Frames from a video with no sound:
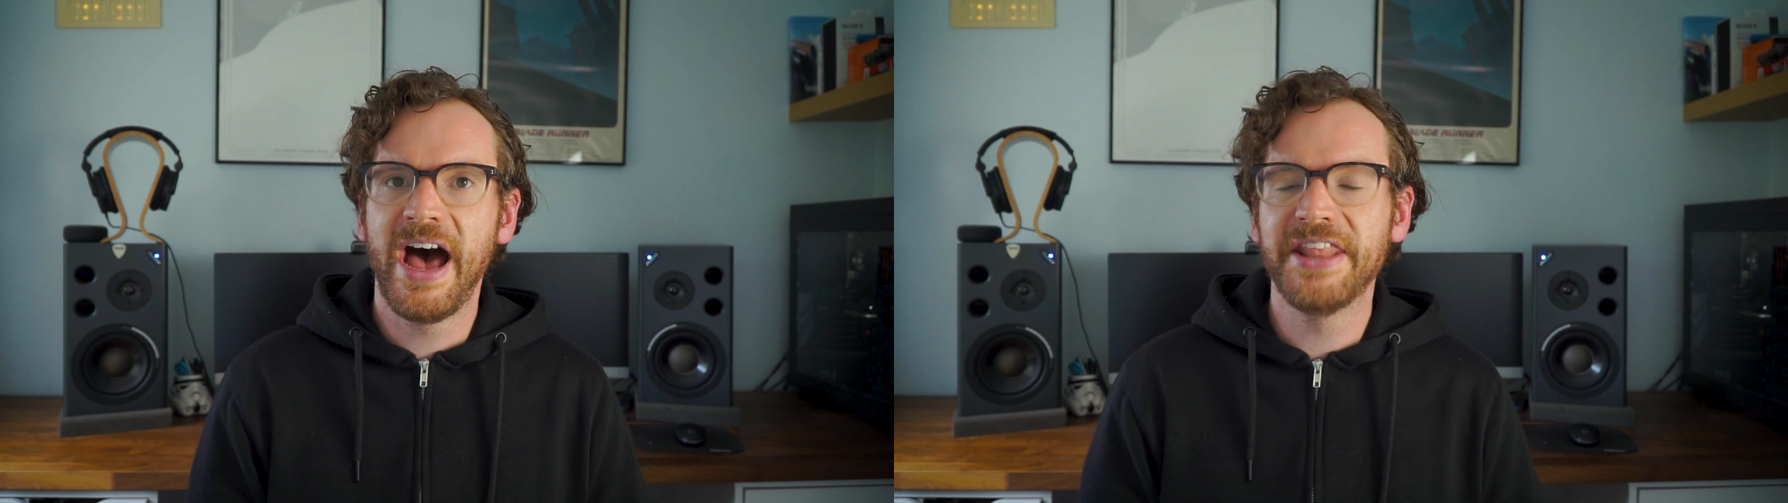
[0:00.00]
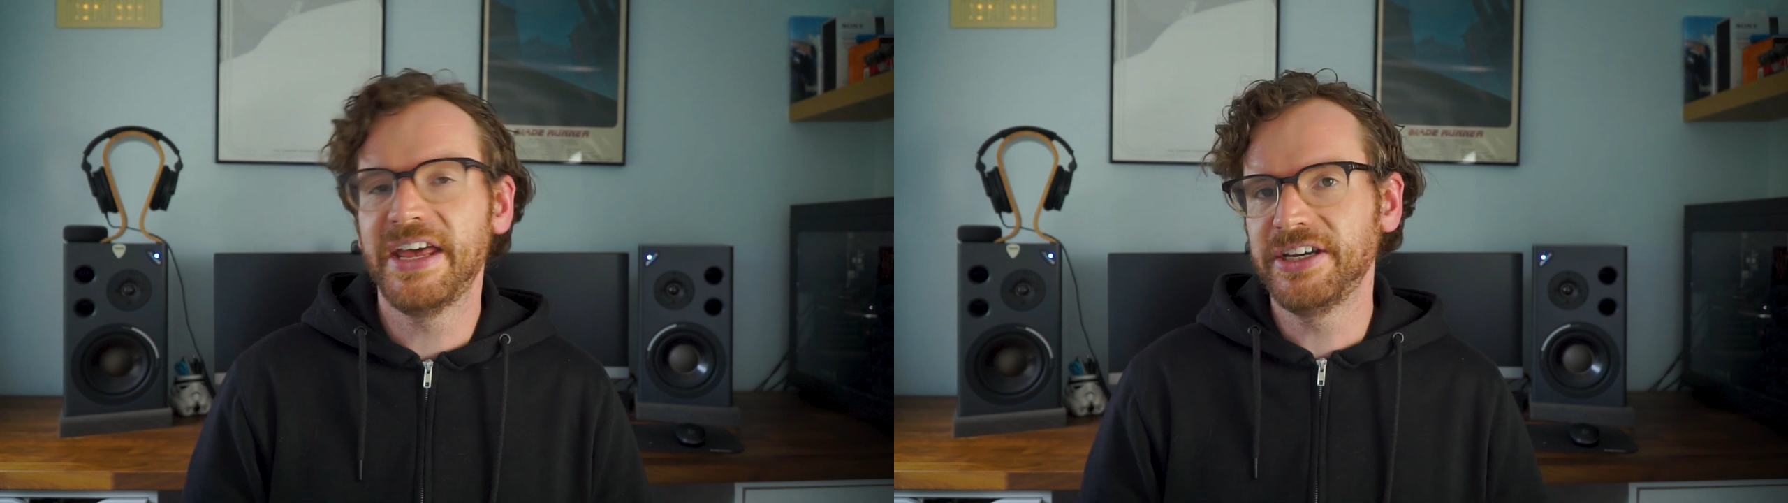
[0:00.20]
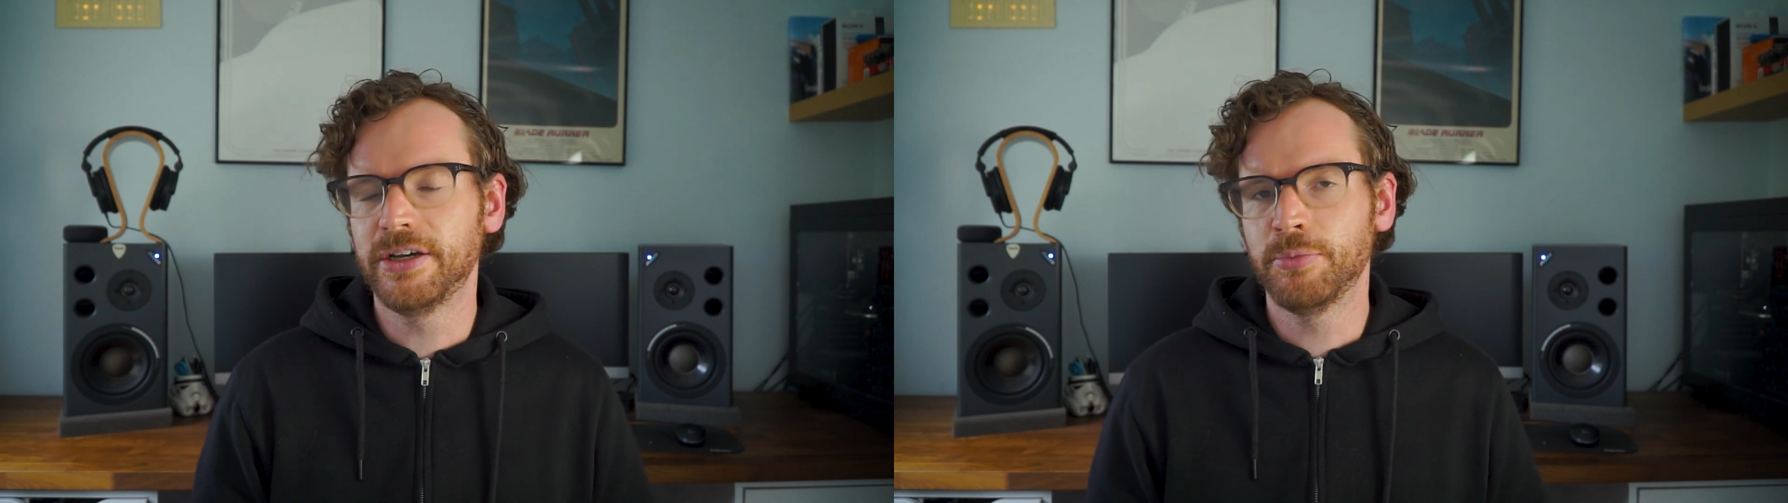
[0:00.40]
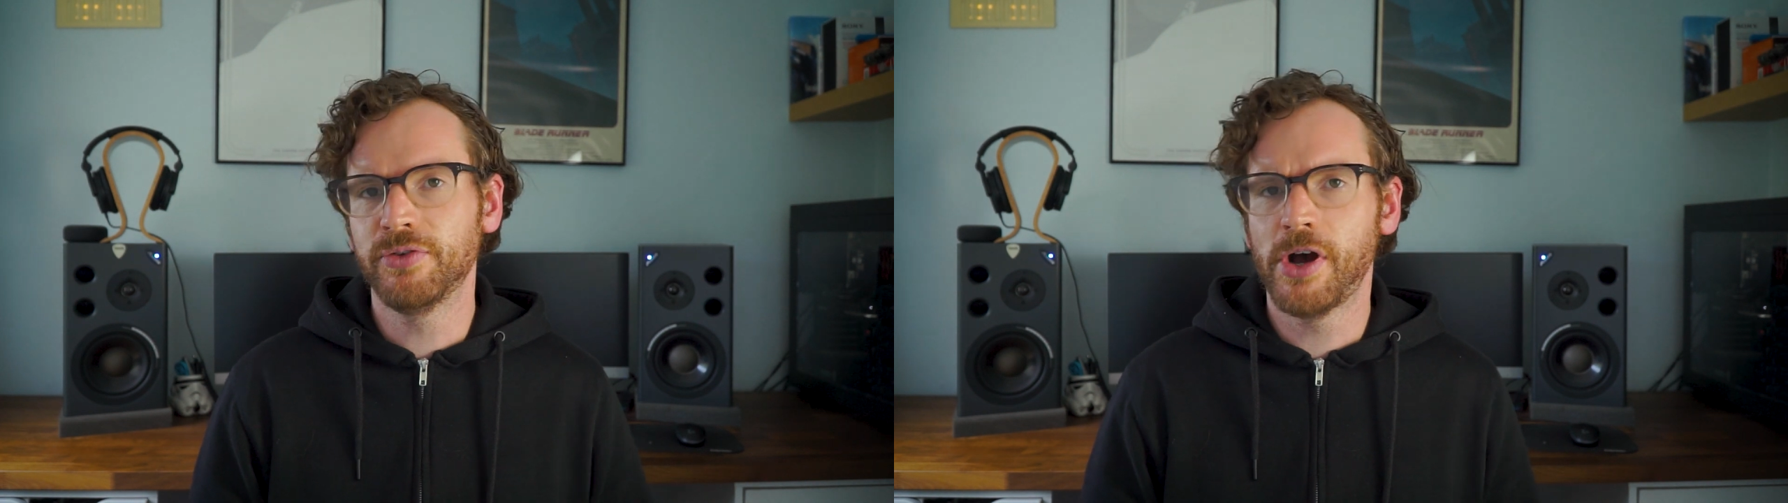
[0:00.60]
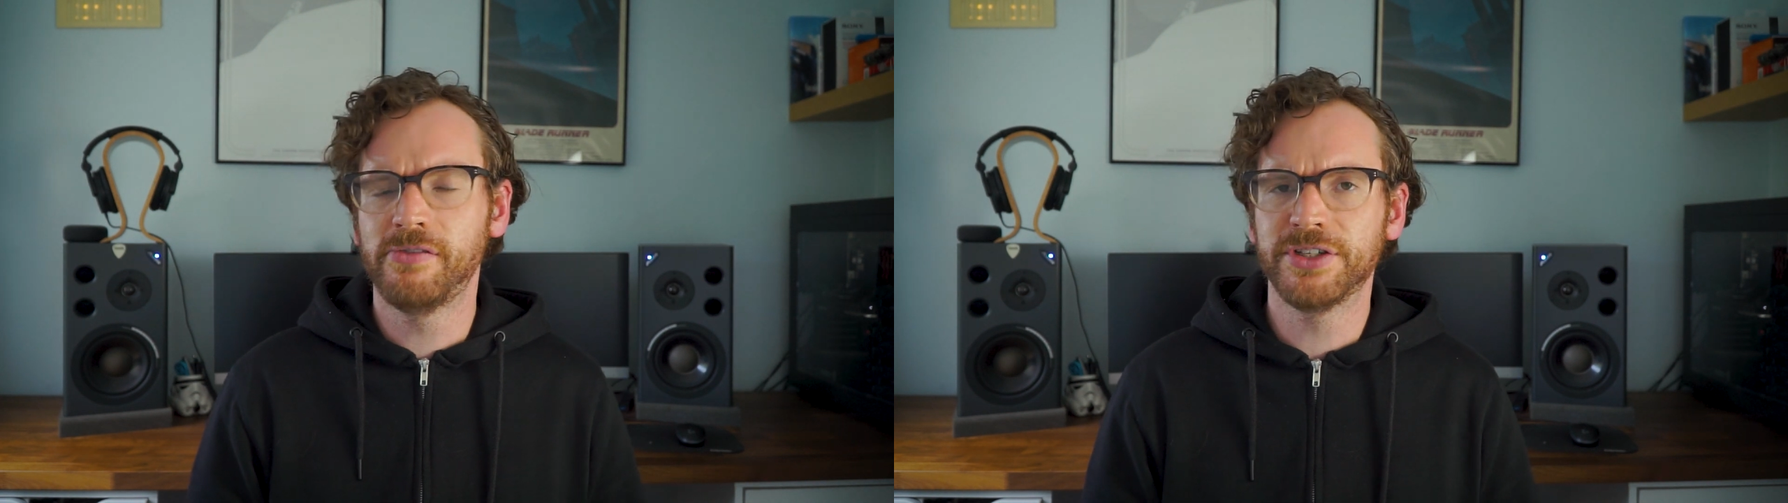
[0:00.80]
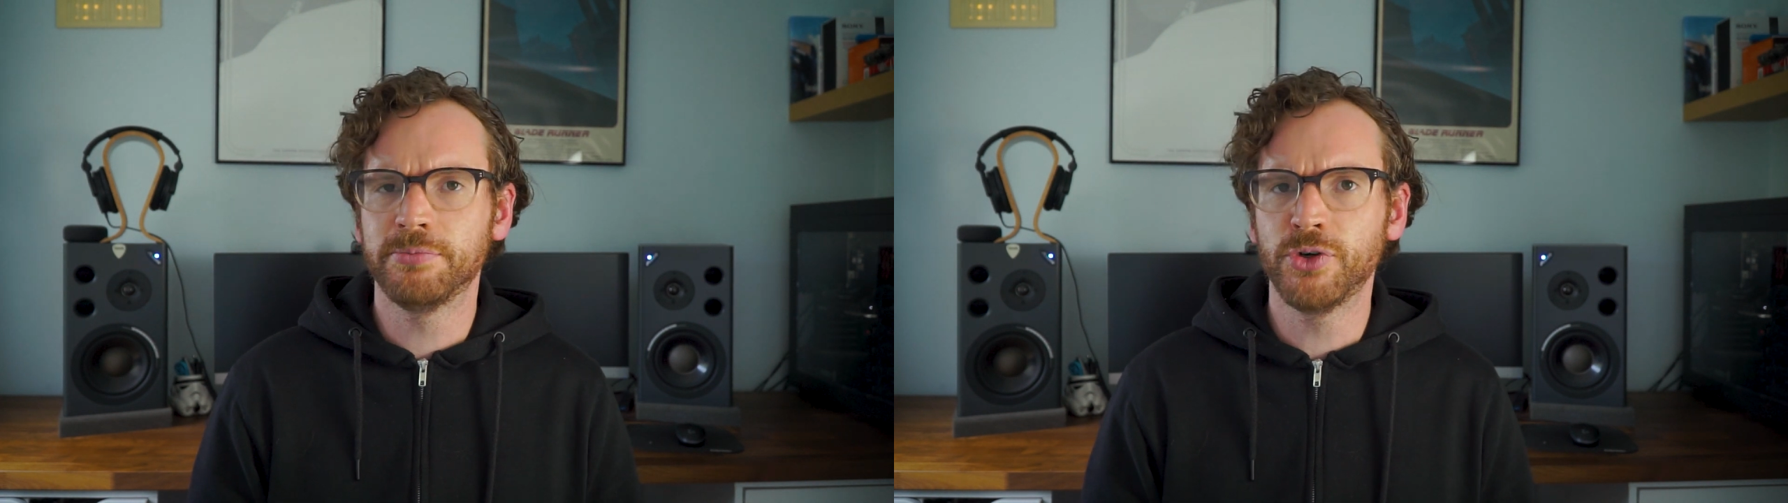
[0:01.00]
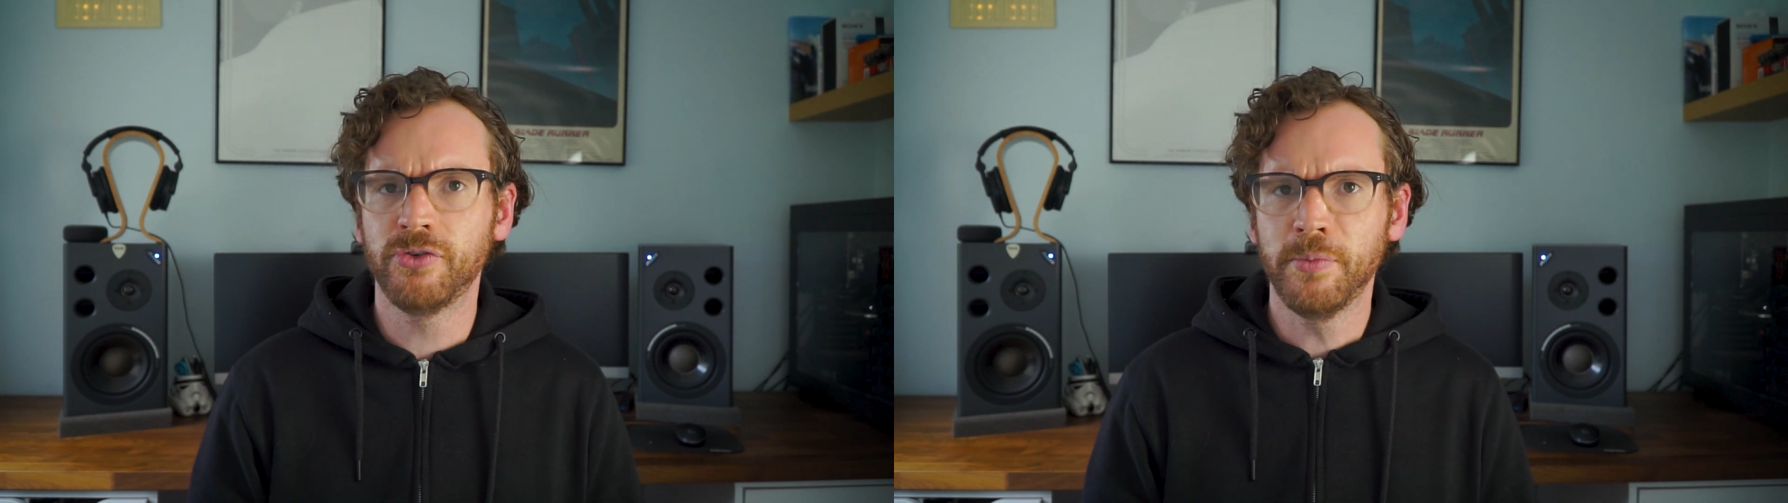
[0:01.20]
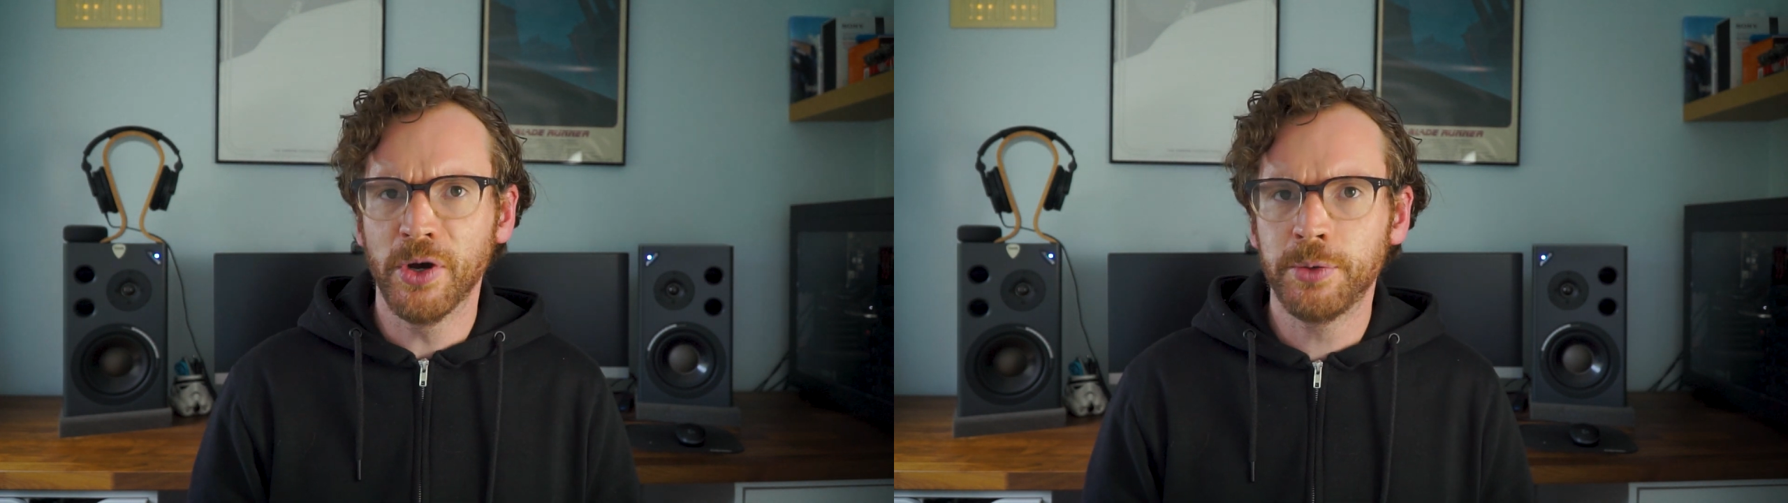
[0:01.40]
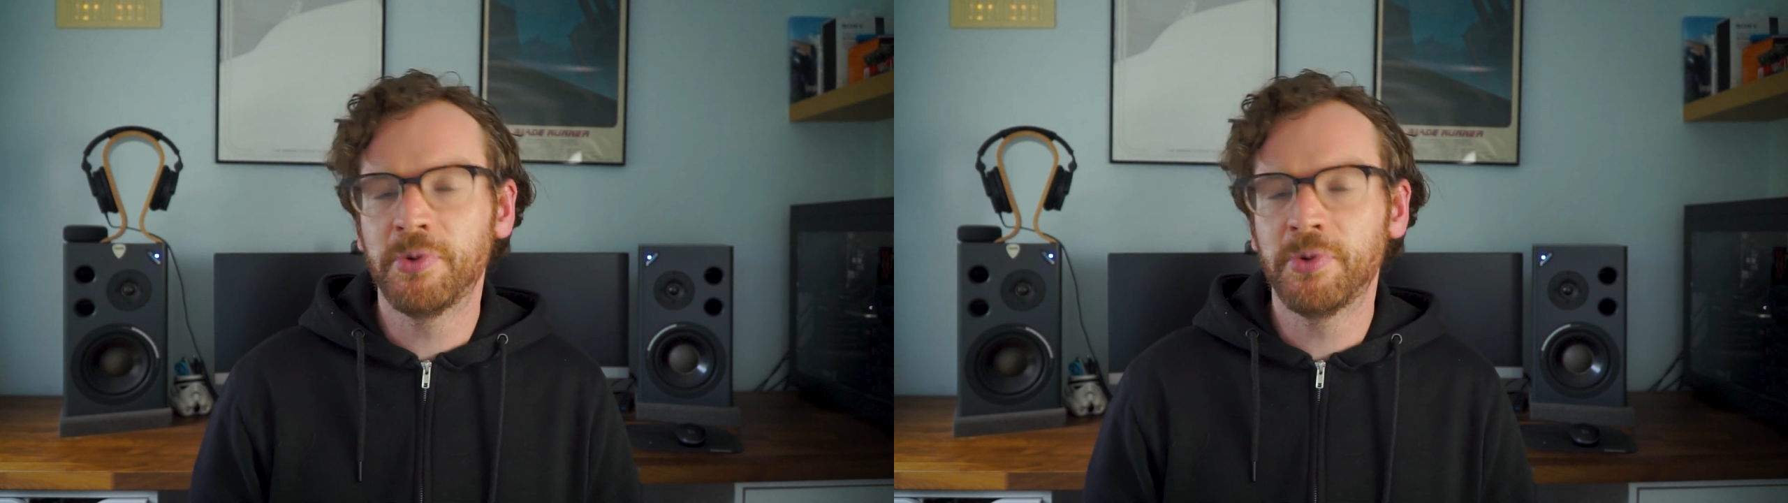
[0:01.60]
and then you can move it over to movie mode.